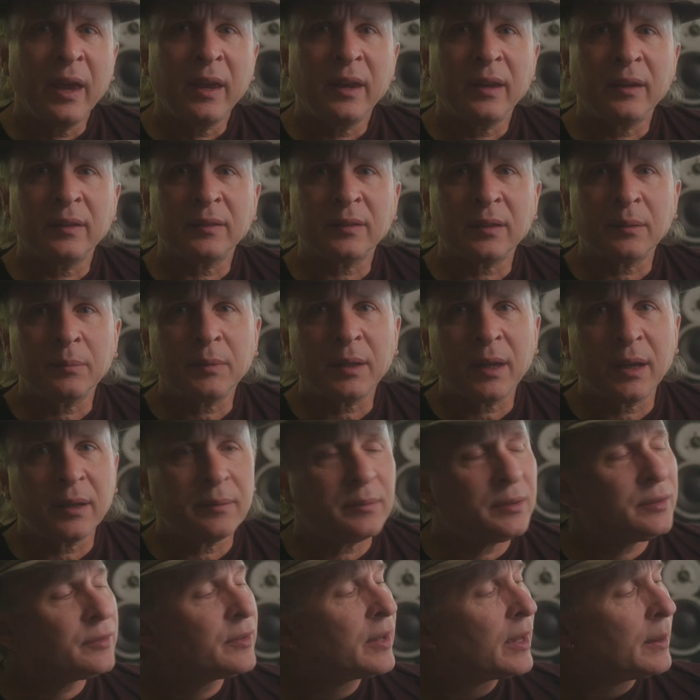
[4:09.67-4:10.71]
you know,
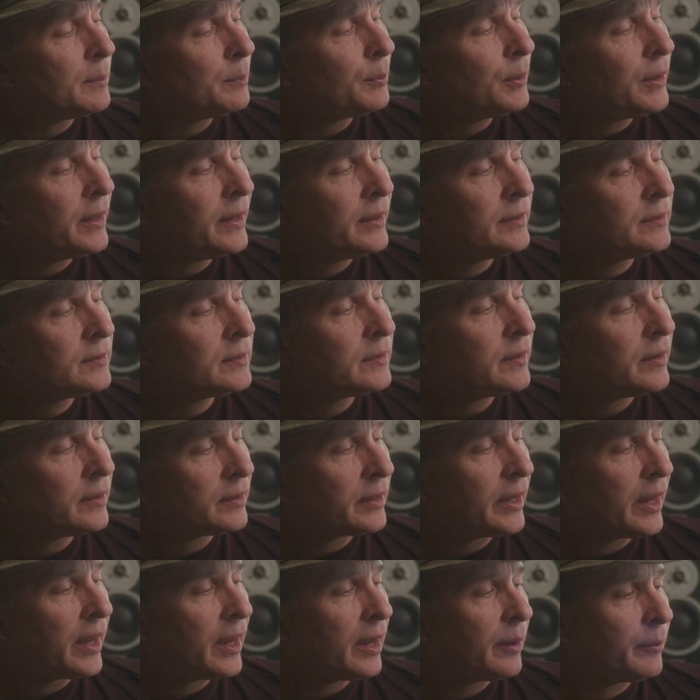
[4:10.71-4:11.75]
sometimes you've got plates on
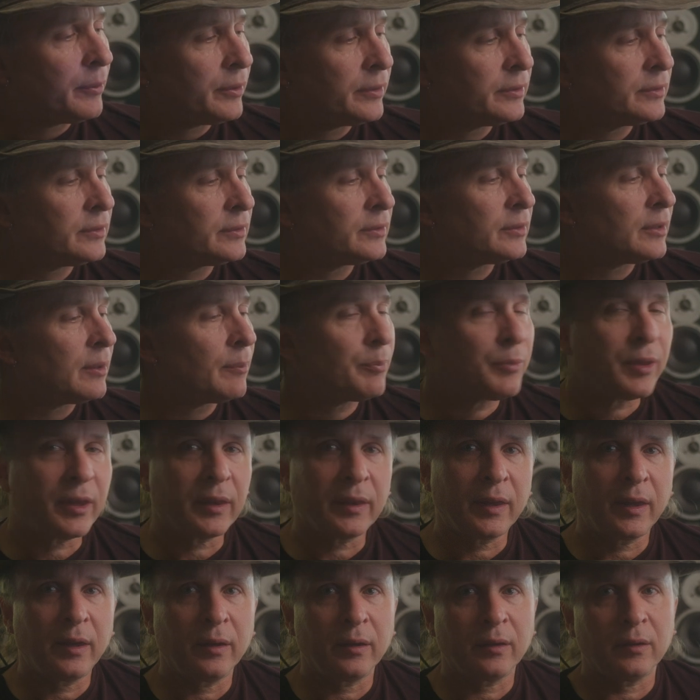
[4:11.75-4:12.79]
cameras or something
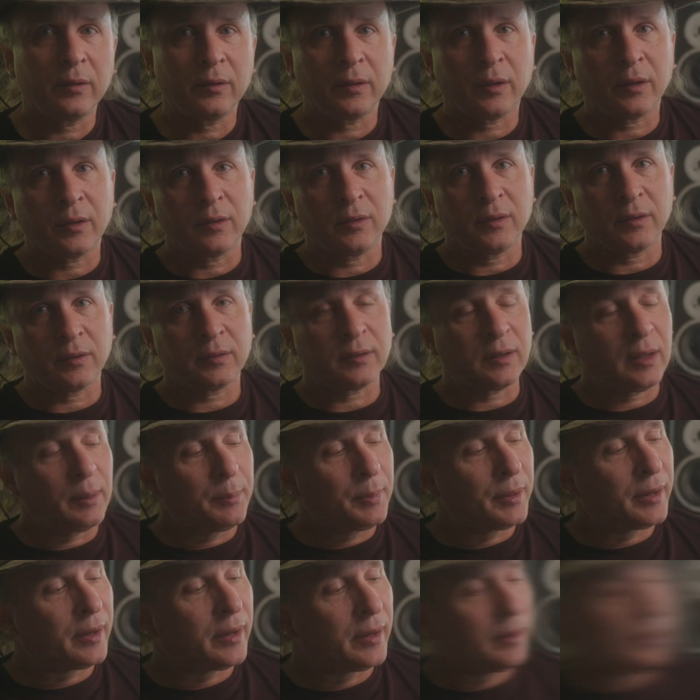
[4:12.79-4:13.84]
that you could just
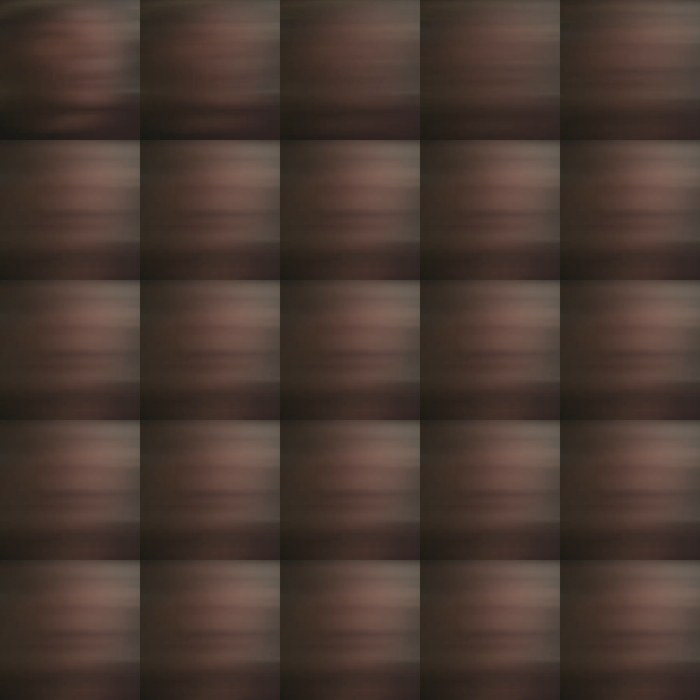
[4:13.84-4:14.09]
clip it on.